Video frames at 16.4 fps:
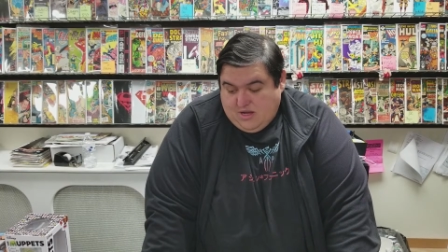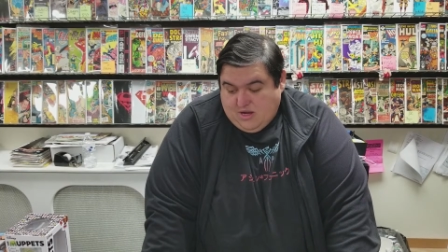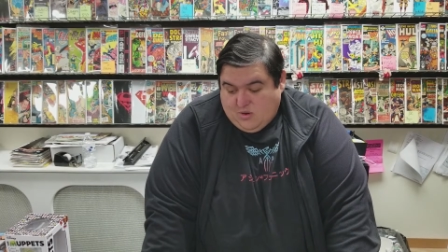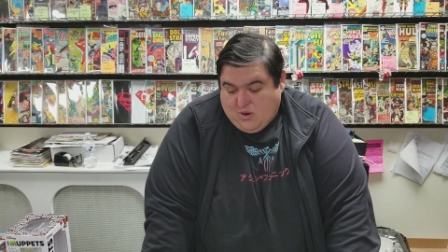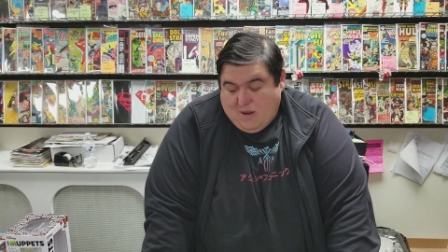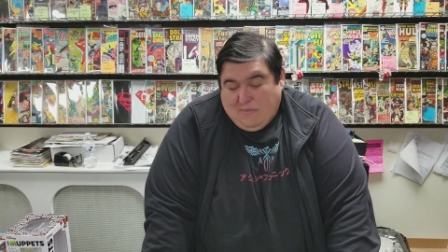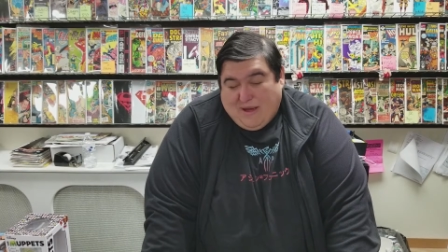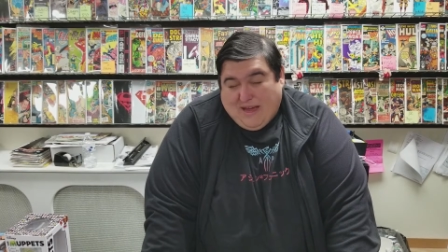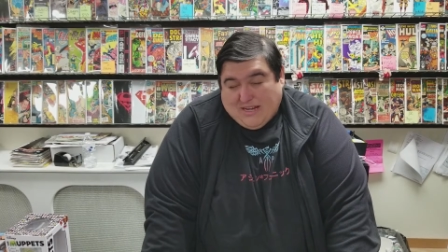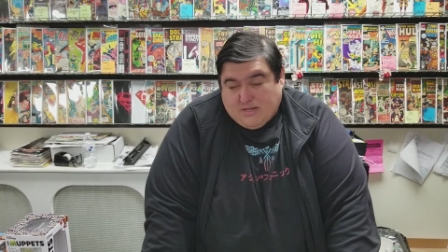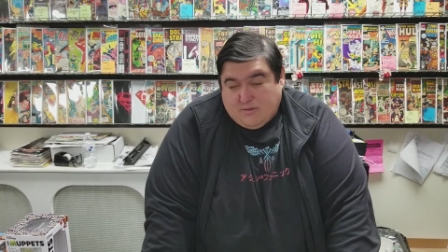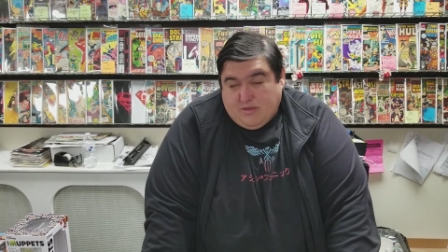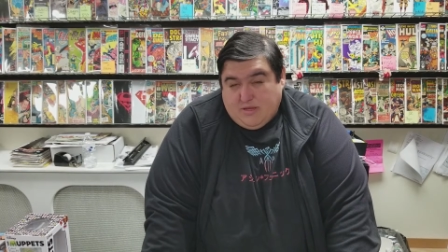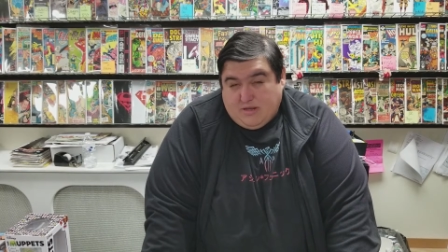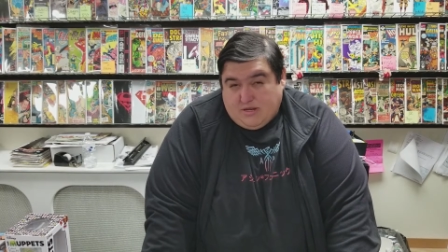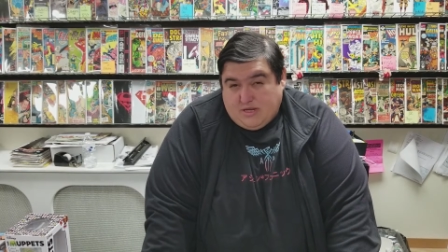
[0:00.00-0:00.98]
quite possibly
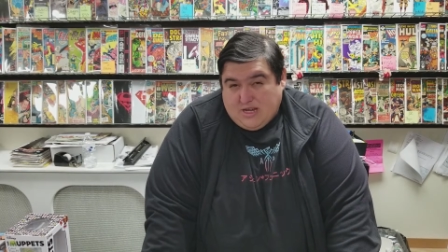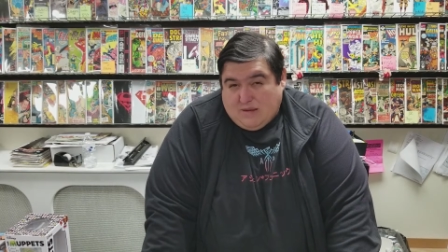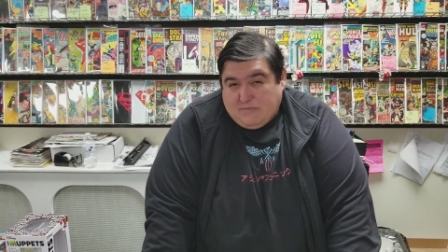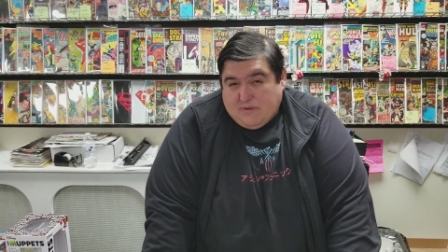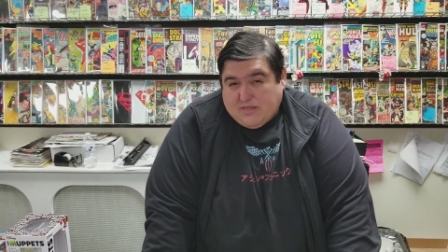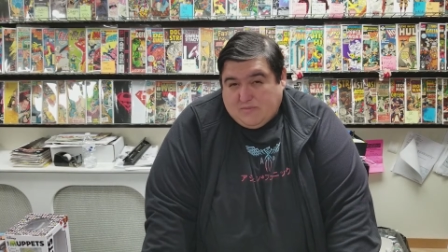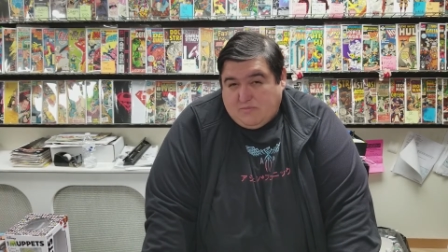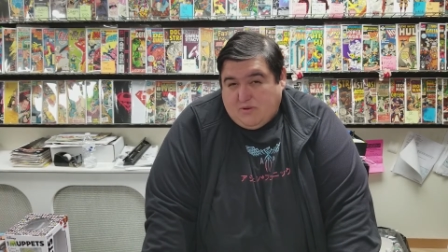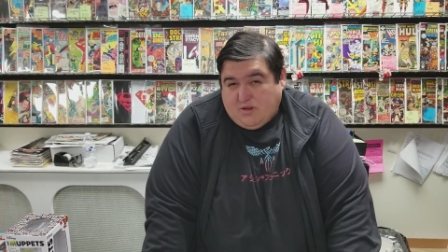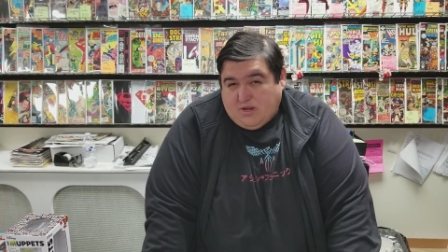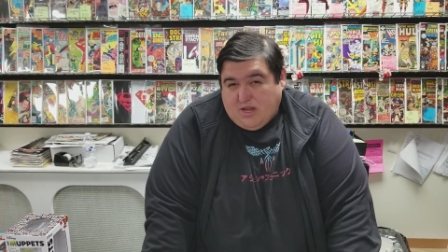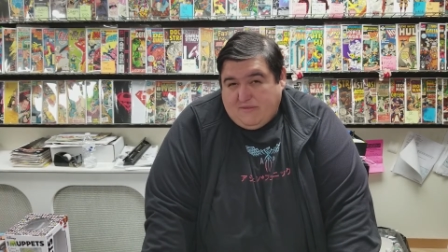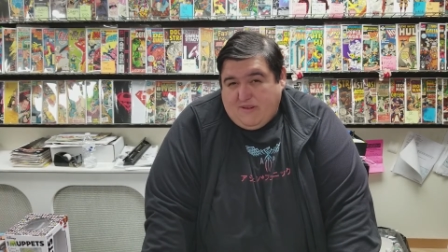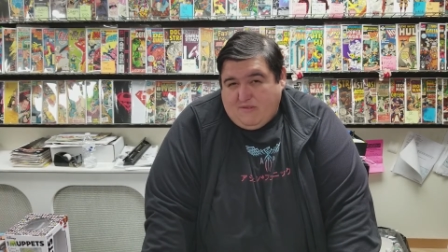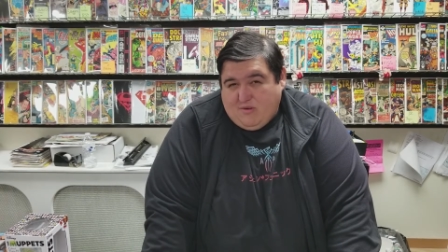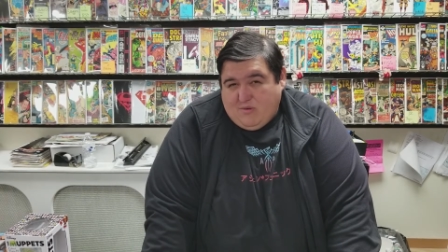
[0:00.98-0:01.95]
the dumbest book
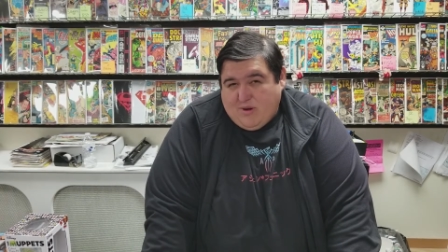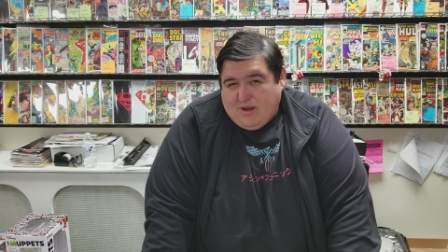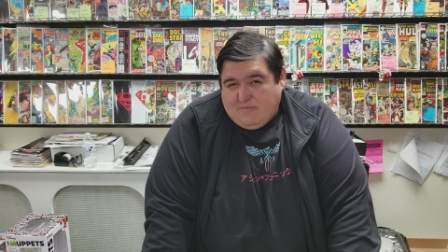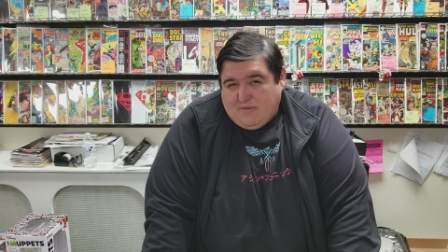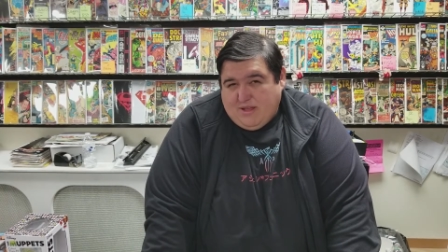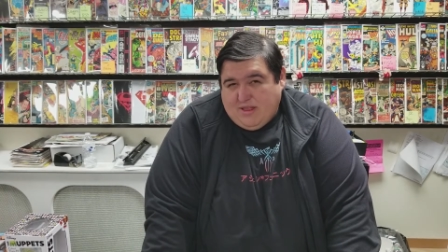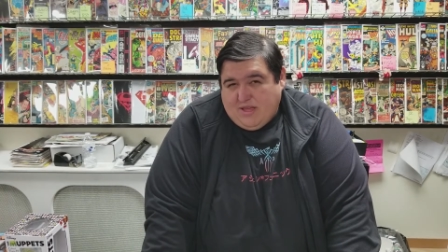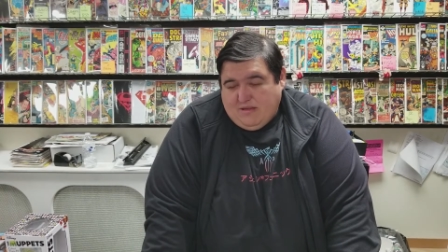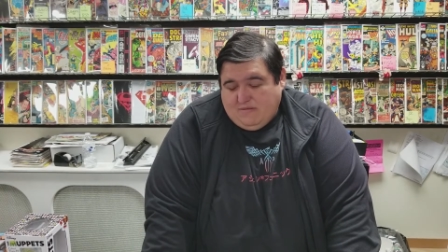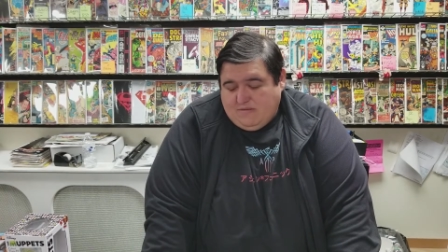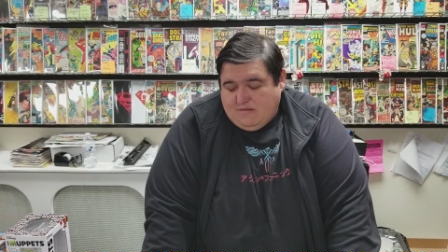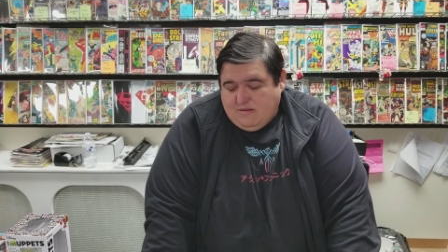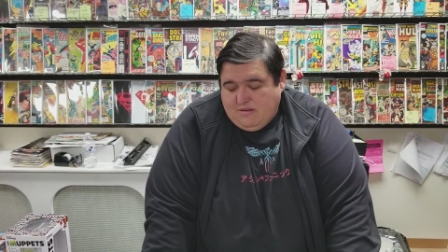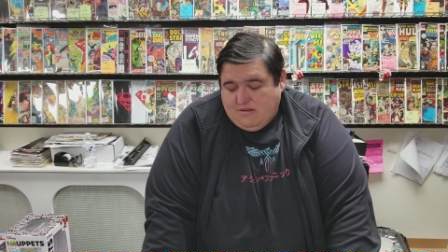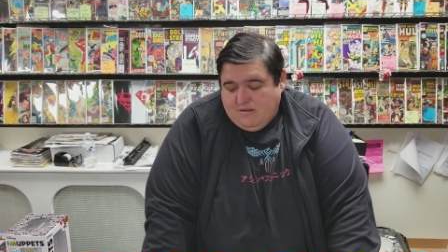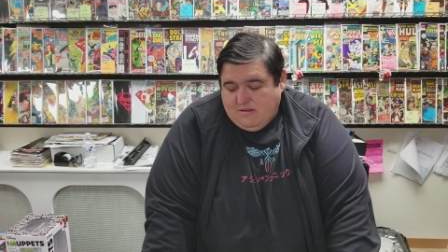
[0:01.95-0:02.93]
I've ever read in my life.
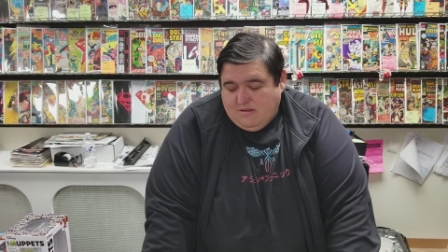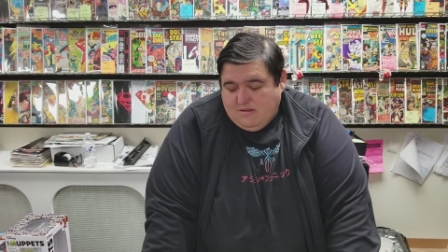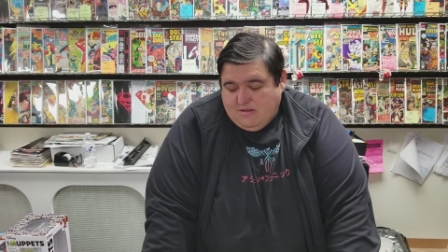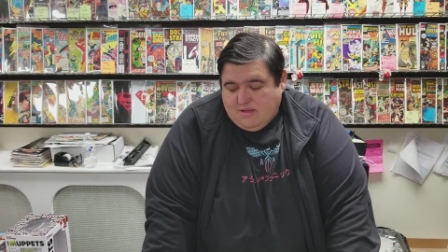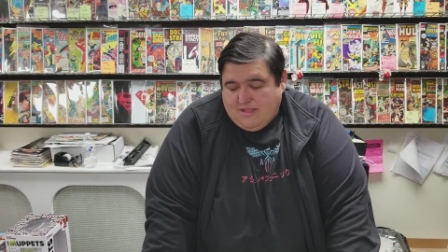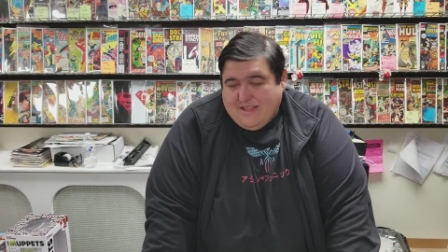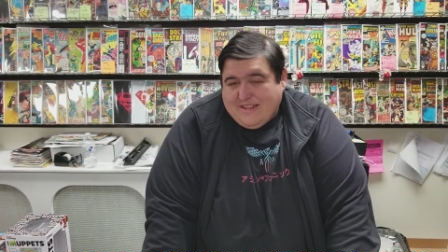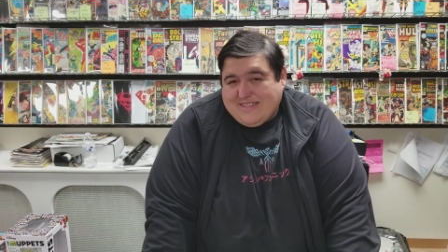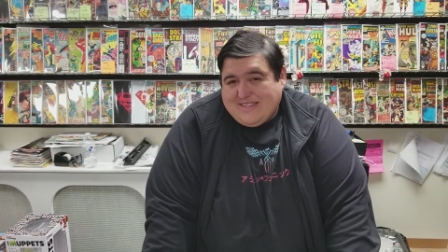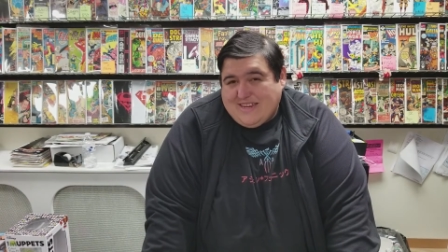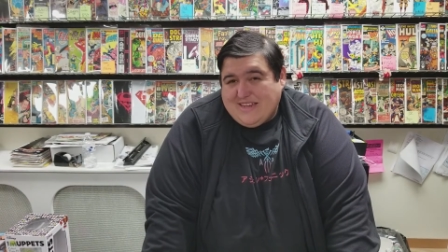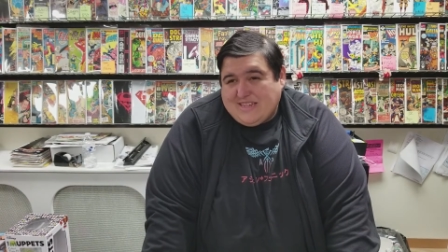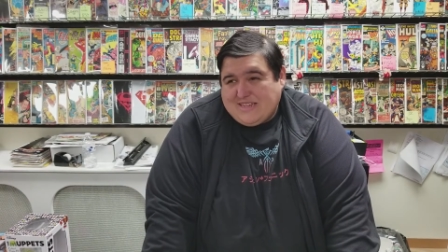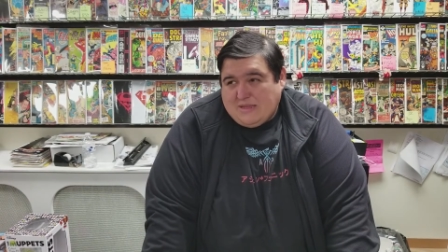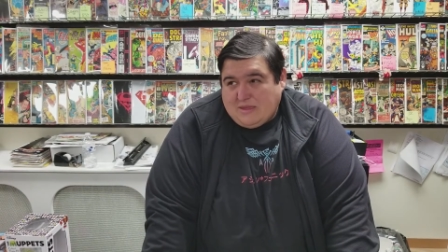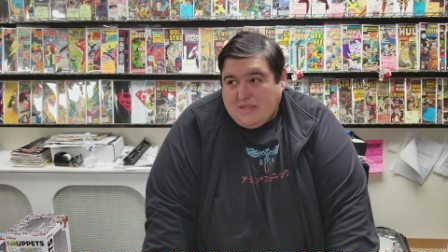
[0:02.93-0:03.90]
that's
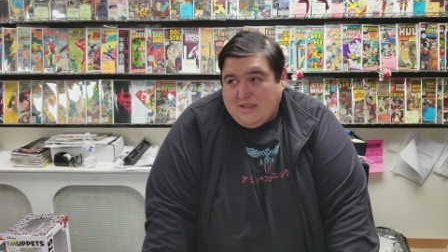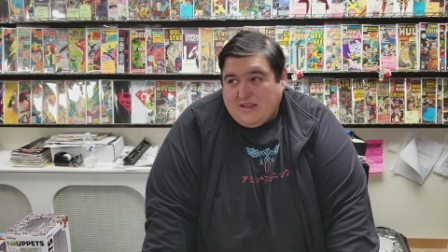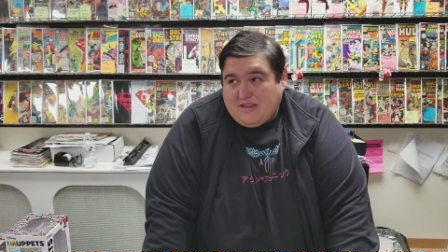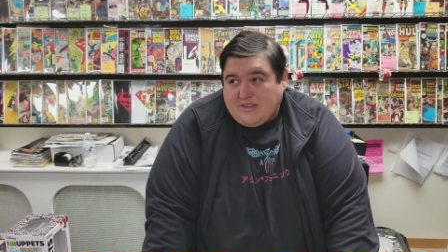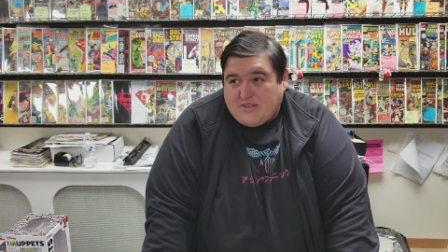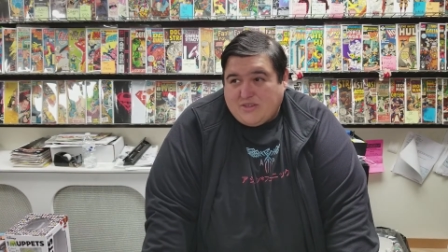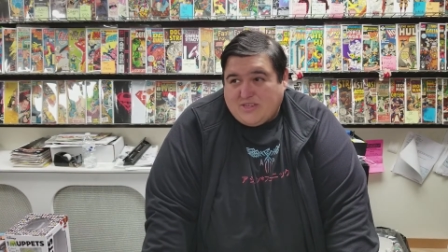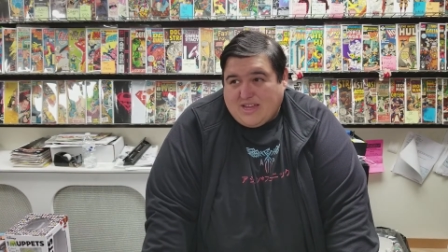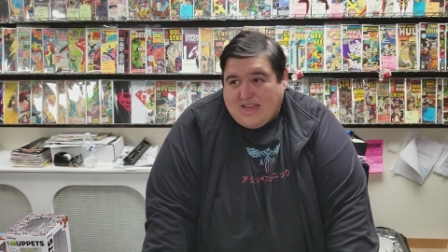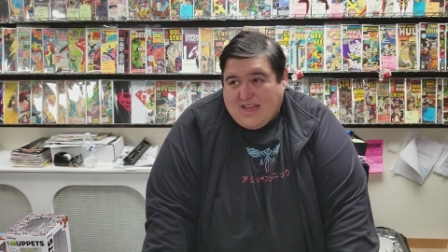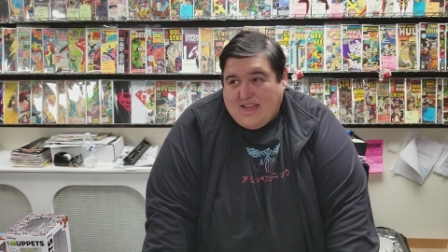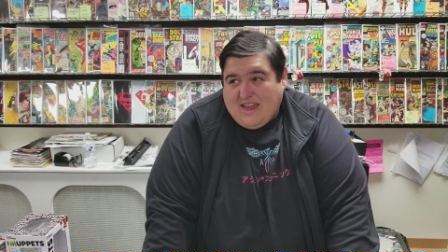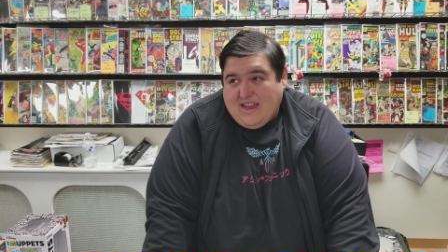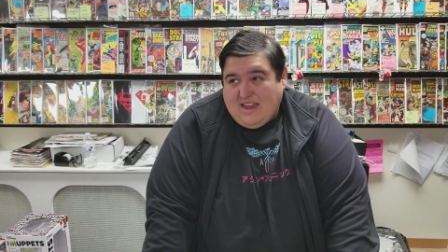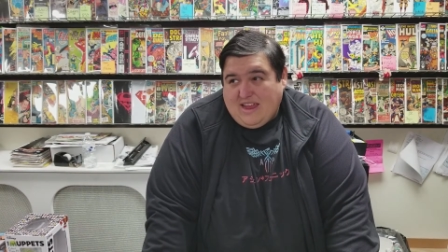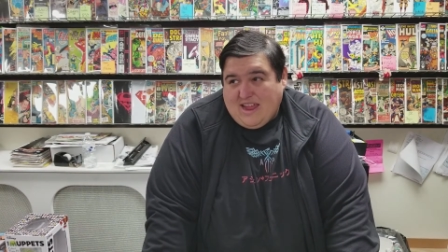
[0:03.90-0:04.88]
saying something because
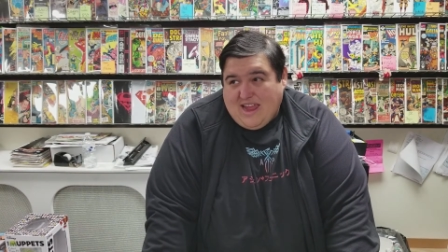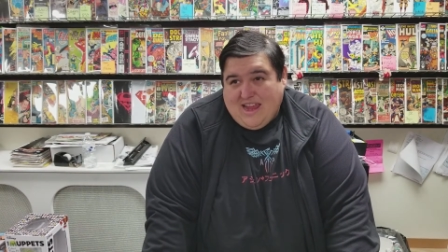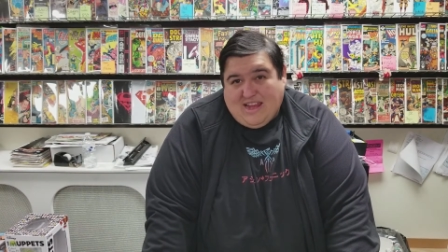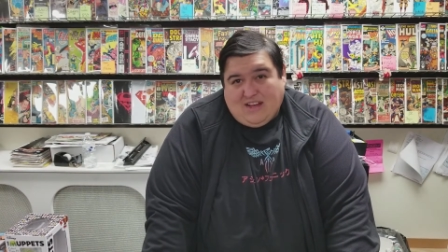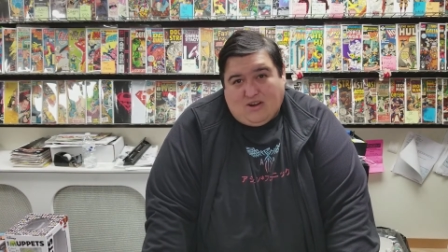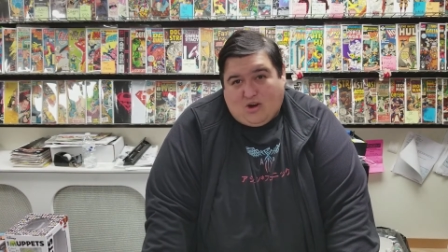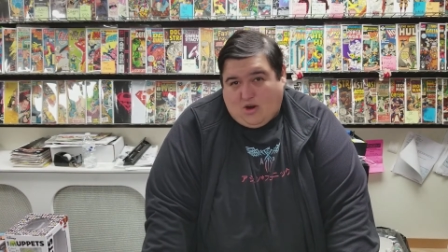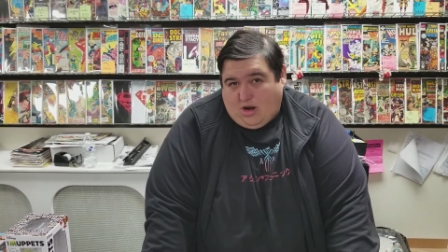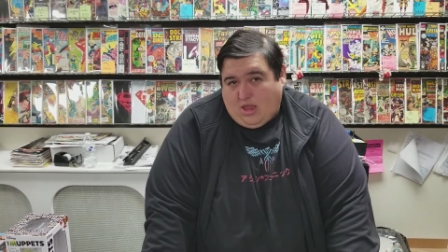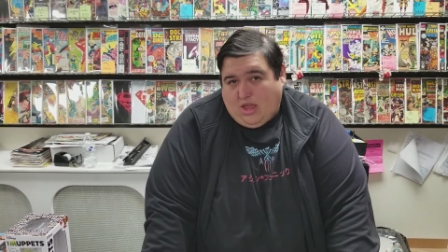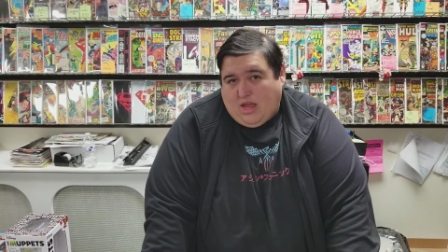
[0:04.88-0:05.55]
I hate Harley.